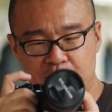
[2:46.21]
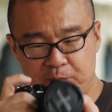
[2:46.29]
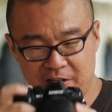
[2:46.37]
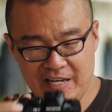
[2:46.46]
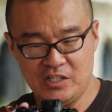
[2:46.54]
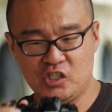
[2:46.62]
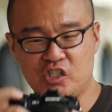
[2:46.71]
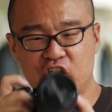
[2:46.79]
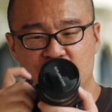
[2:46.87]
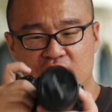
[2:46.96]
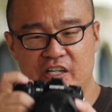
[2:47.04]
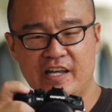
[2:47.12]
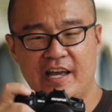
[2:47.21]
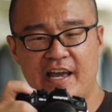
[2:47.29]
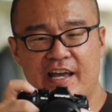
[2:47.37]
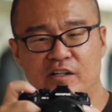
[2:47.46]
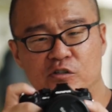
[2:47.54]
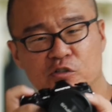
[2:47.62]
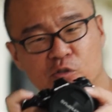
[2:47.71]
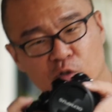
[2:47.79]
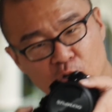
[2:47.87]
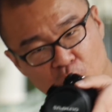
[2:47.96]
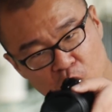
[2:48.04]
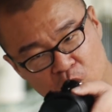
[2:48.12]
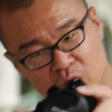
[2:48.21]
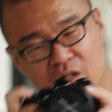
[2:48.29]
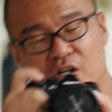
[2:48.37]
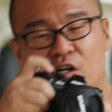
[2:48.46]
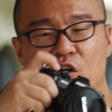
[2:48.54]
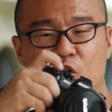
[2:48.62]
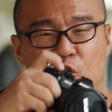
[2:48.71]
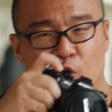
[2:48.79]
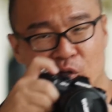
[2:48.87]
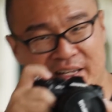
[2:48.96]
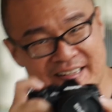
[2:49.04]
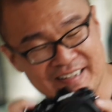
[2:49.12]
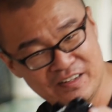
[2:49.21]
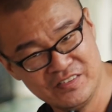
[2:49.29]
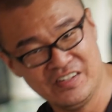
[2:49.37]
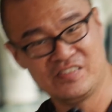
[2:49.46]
pitch, and roll, rolling down